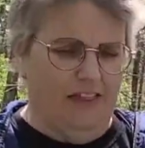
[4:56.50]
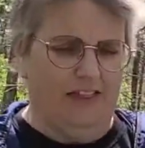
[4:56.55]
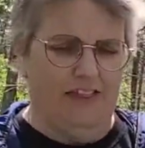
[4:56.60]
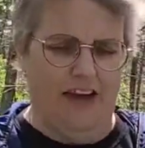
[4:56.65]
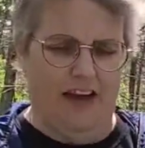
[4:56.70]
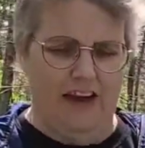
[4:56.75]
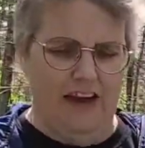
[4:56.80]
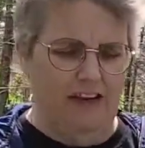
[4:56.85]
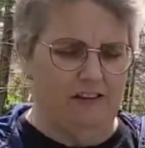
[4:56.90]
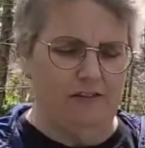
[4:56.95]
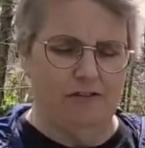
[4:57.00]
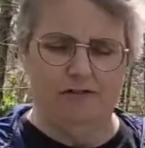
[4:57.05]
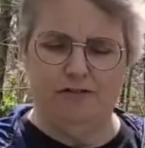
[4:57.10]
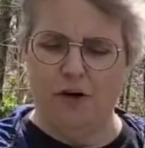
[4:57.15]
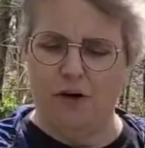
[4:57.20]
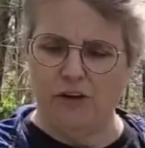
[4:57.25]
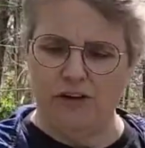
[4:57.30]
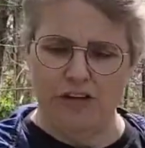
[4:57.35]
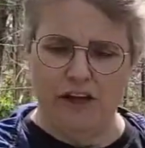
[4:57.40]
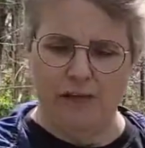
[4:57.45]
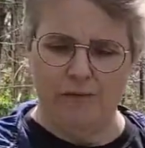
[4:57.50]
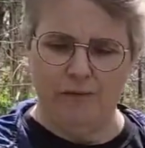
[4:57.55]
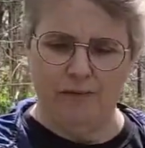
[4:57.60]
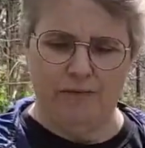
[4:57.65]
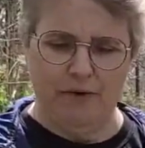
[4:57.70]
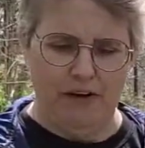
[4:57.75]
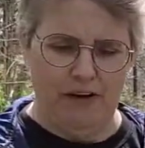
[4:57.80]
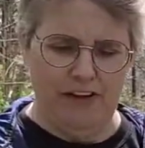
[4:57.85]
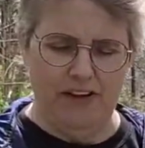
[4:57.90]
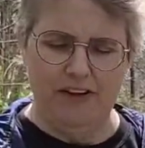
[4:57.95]
They fold up
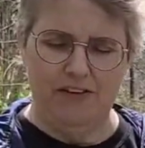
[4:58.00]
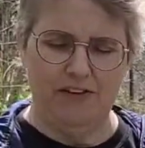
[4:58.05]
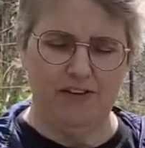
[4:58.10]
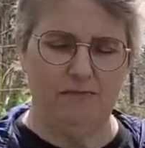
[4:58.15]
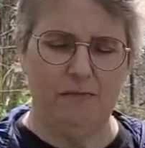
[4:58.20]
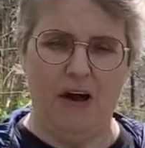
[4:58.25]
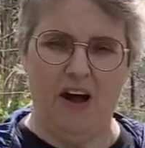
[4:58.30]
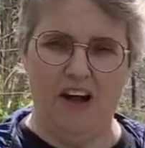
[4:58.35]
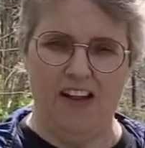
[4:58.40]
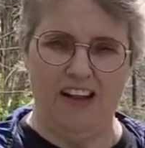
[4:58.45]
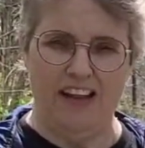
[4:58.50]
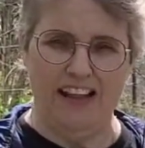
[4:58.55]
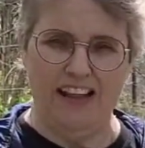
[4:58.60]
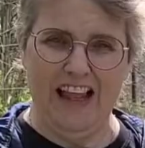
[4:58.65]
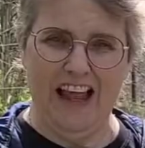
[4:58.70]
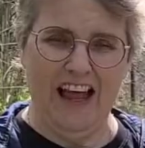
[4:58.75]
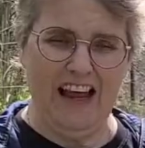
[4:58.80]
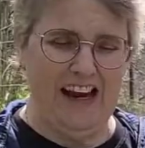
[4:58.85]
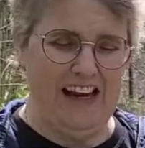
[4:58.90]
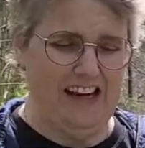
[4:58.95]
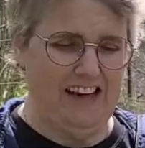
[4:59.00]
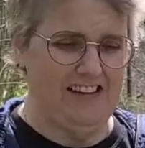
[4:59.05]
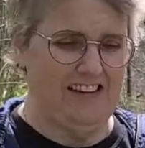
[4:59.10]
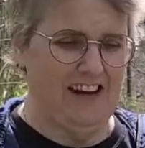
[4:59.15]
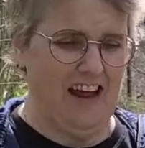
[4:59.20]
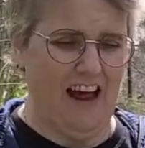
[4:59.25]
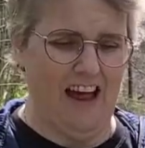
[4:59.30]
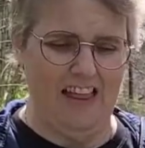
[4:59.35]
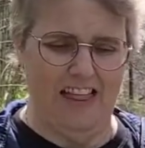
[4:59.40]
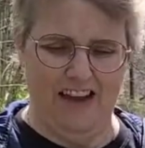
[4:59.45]
really small and light.
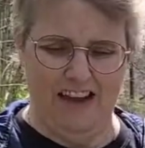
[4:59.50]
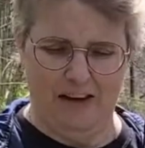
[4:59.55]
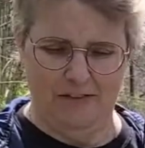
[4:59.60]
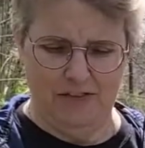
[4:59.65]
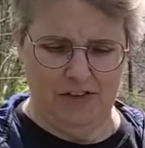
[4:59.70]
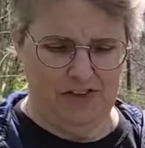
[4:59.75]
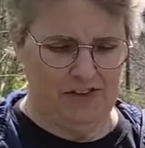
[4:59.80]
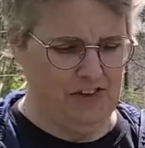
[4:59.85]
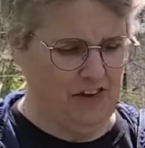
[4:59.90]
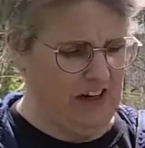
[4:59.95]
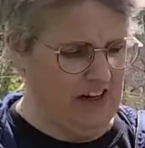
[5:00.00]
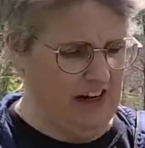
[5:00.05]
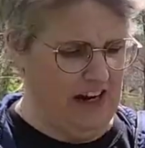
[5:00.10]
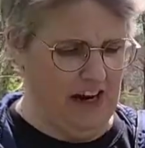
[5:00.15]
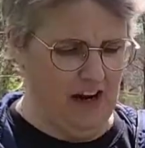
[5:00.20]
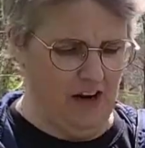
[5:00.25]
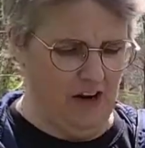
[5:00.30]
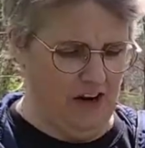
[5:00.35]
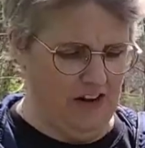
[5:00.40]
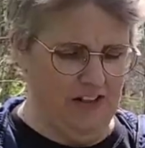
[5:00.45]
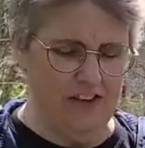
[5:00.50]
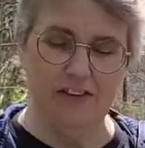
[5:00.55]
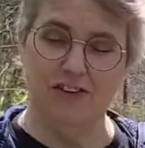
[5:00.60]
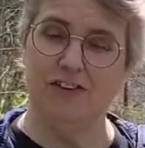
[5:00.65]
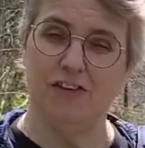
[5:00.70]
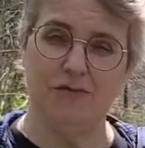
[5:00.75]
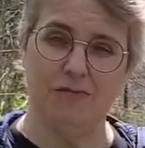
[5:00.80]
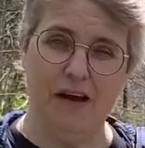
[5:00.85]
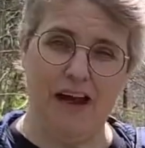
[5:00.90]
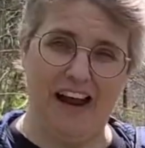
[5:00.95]
I think I'm just going to carry
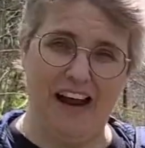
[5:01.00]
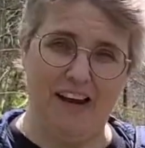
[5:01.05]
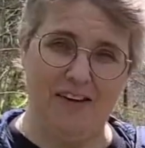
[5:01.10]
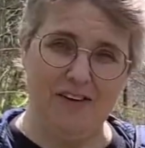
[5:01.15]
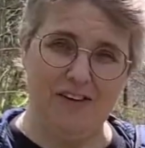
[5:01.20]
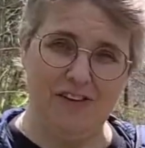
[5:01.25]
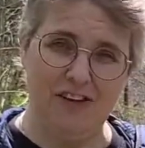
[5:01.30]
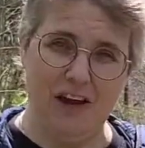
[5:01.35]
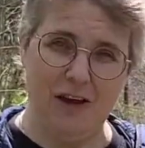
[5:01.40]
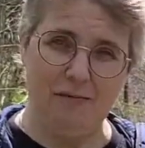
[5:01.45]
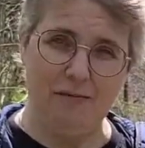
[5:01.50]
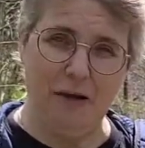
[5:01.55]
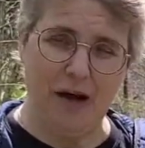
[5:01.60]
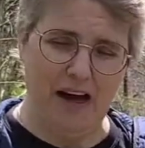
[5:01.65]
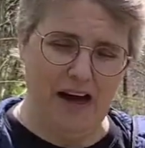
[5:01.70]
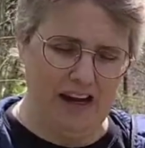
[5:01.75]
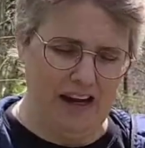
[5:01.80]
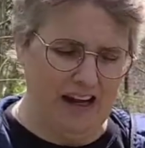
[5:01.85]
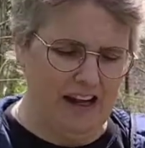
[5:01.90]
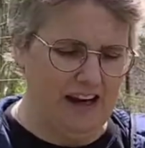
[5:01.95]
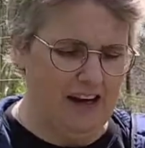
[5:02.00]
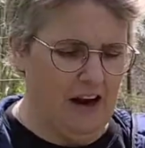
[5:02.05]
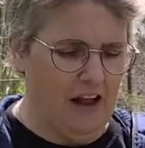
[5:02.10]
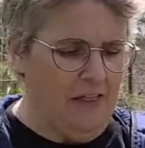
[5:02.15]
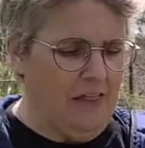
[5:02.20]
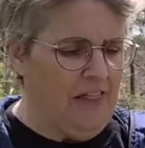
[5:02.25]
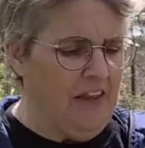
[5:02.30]
this in my outside pocket.